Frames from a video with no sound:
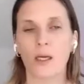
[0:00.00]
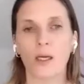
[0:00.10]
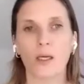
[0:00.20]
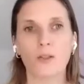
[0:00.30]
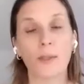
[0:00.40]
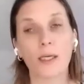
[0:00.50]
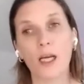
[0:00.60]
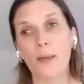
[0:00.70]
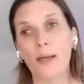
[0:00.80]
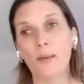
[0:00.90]
So I'm going to
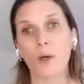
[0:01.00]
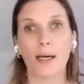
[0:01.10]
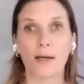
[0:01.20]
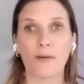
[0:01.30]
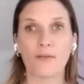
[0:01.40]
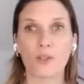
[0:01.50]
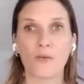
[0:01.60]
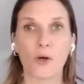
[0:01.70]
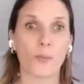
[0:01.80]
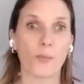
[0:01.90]
come in where I left off
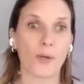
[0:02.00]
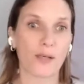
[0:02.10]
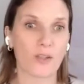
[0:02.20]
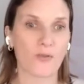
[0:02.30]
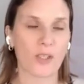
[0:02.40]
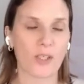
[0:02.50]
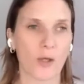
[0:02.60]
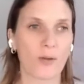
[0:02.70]
on the previous video.